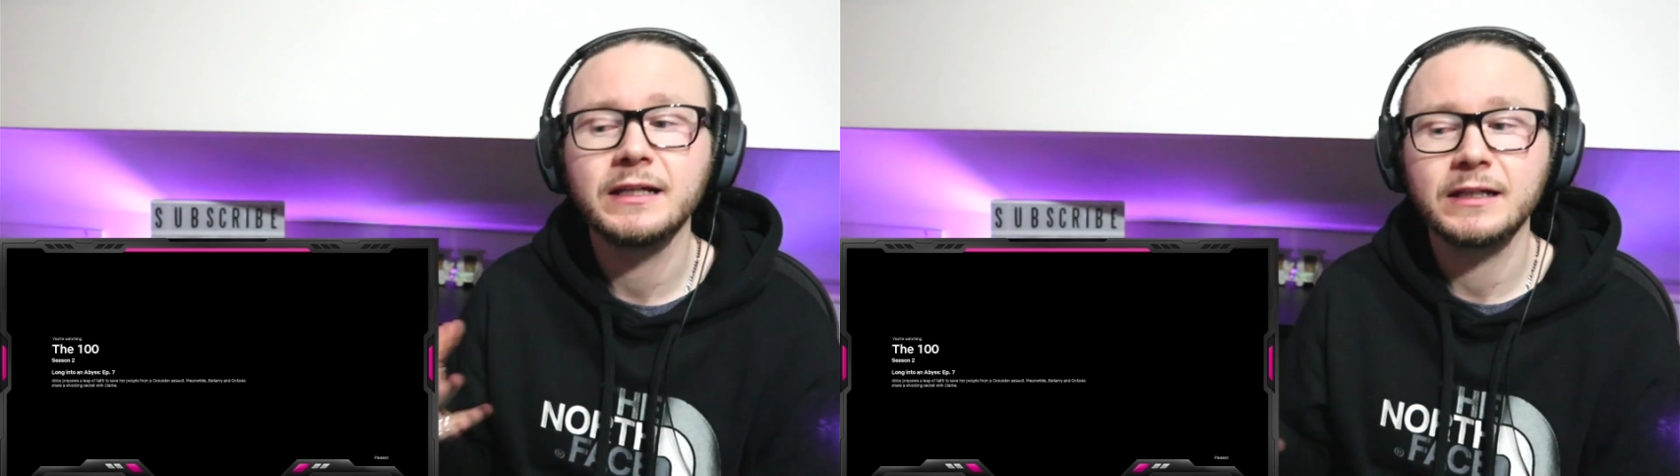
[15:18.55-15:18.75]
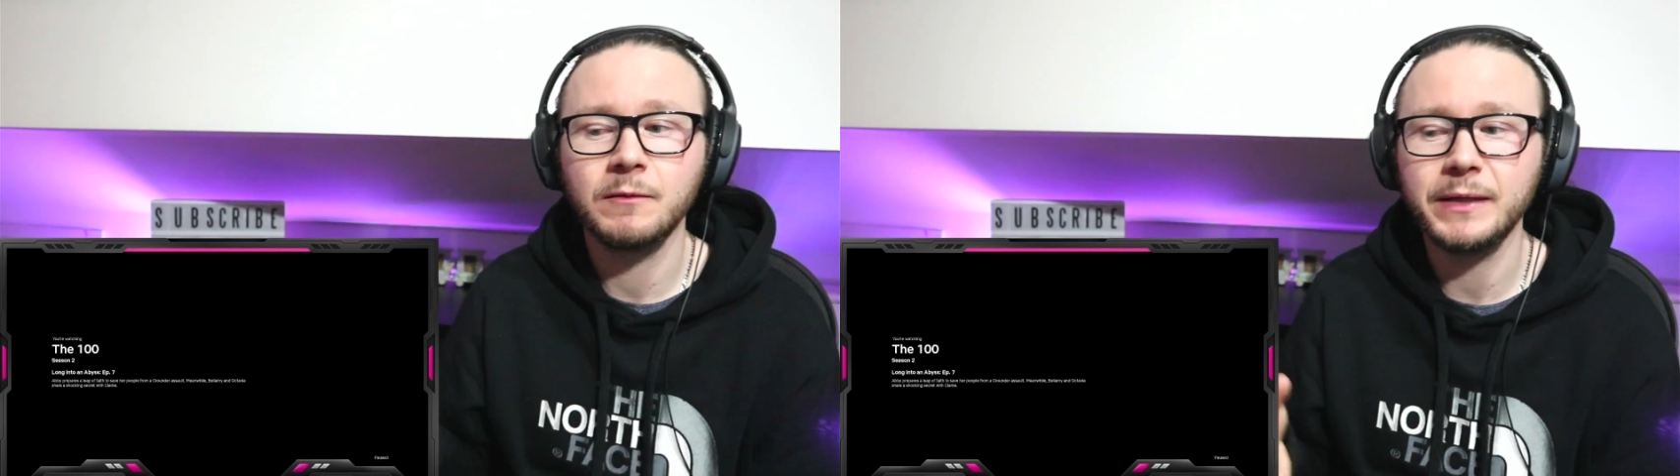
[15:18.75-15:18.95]

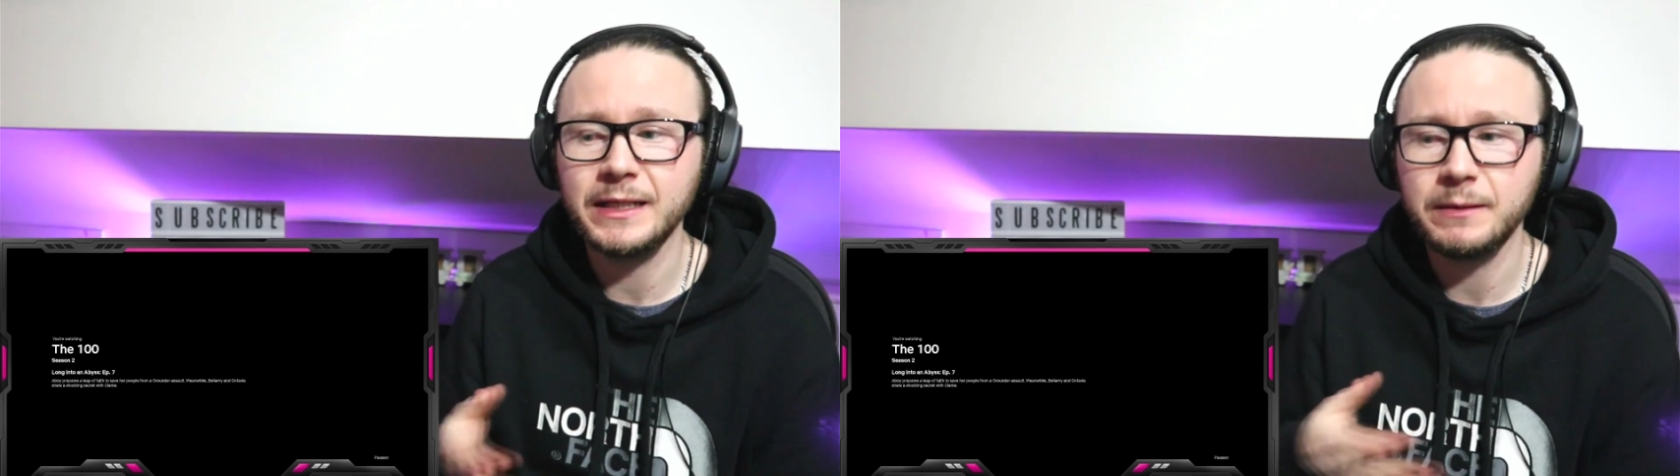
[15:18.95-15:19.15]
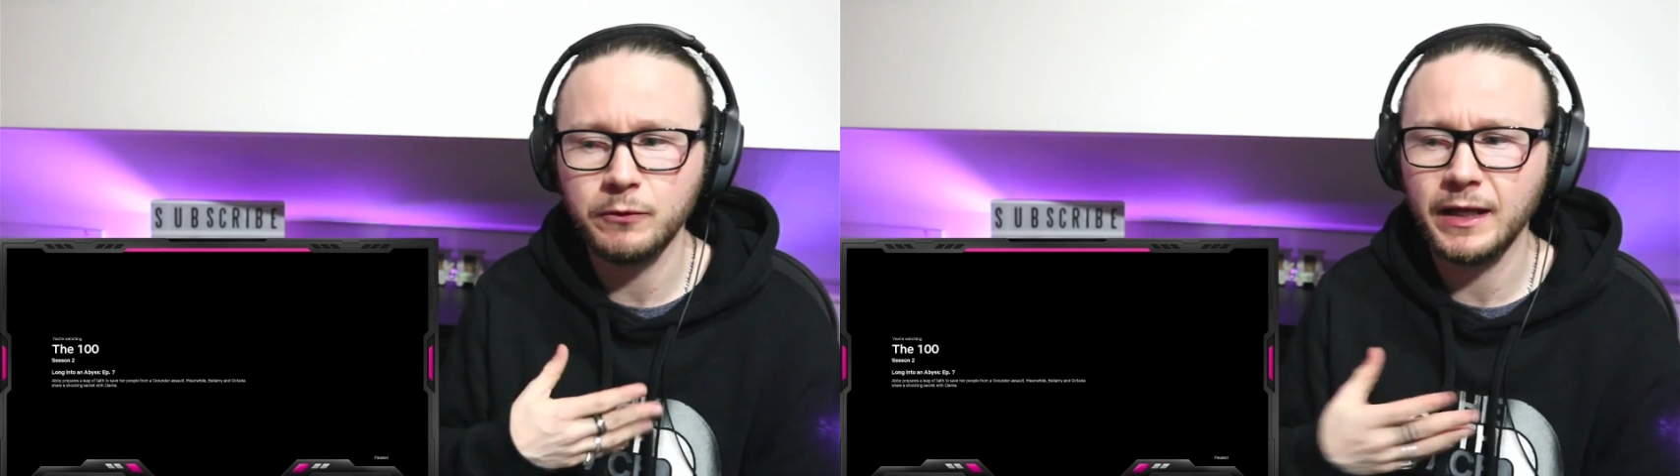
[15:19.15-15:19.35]
can
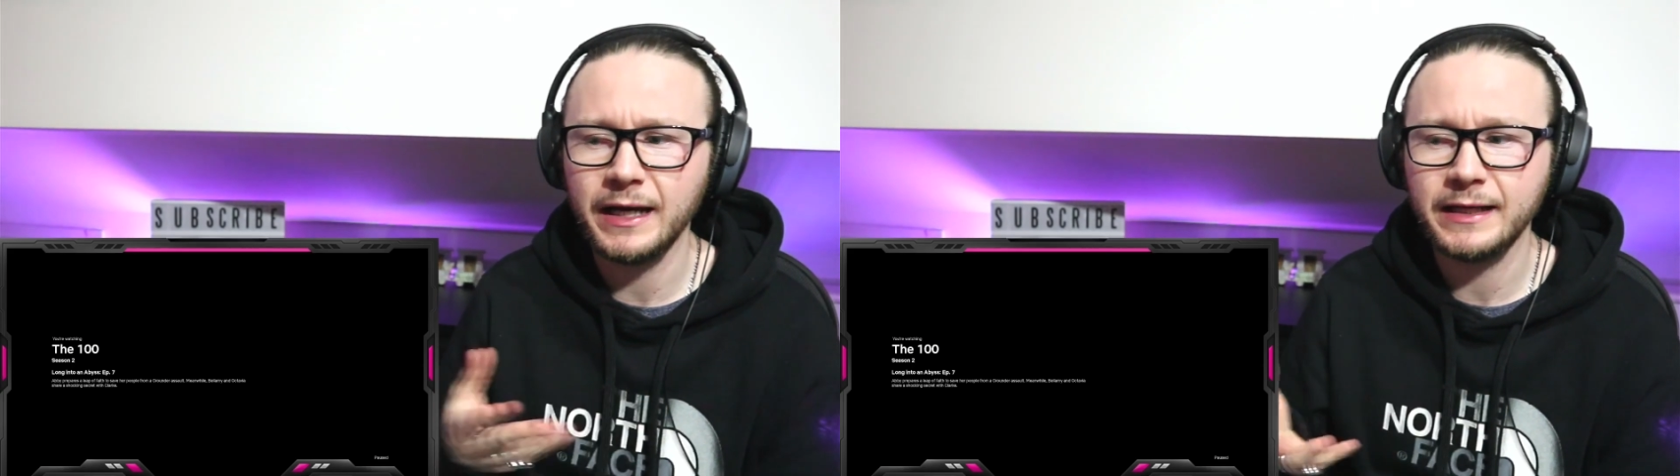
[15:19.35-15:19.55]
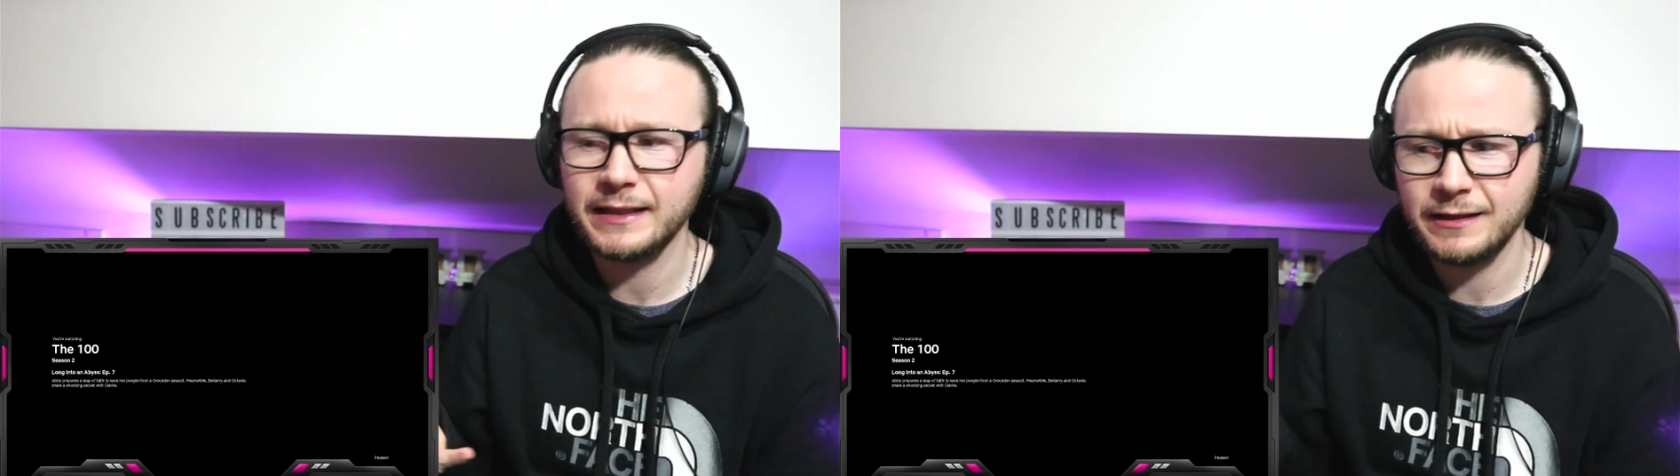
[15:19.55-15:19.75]
be, but
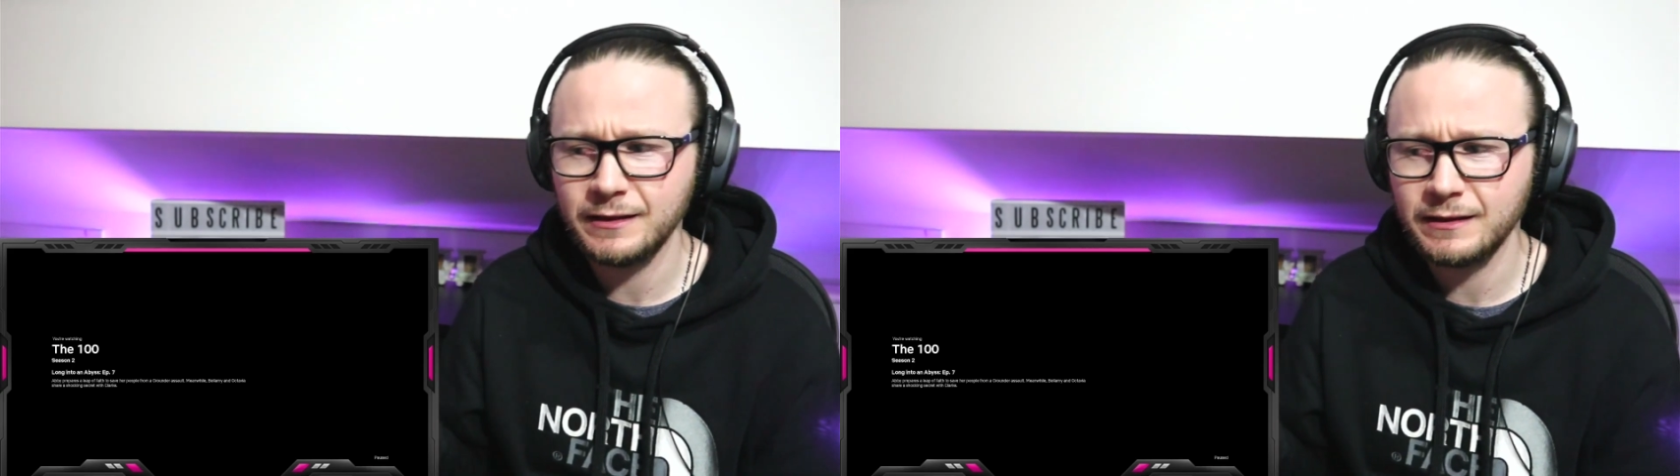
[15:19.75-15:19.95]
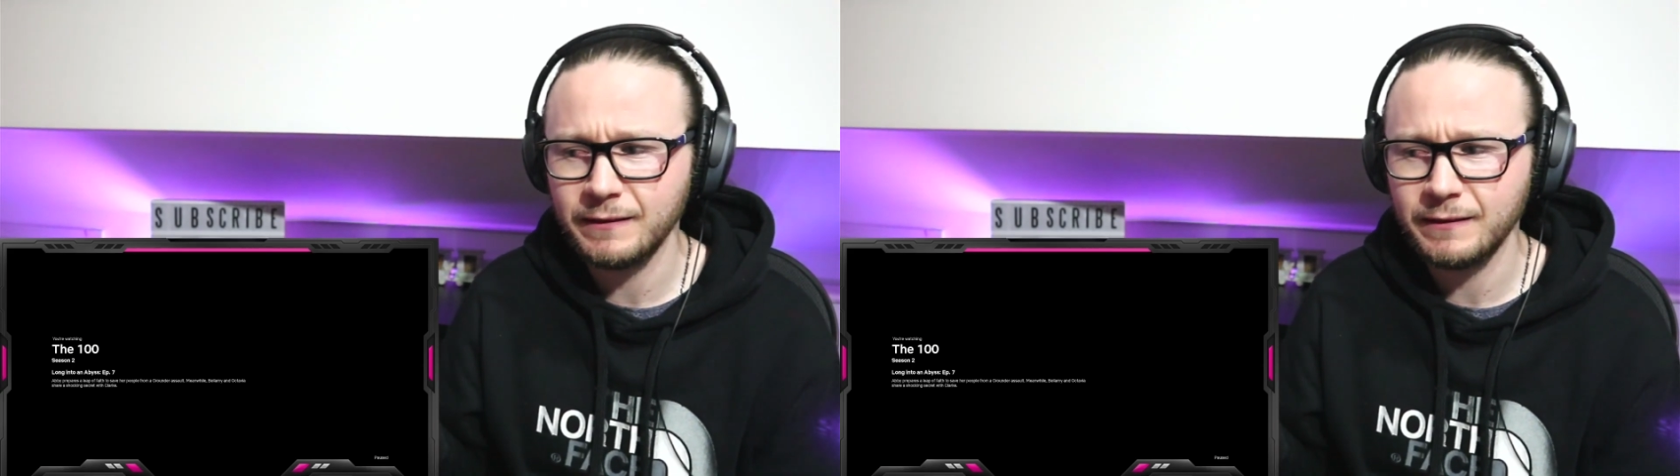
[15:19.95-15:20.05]
like,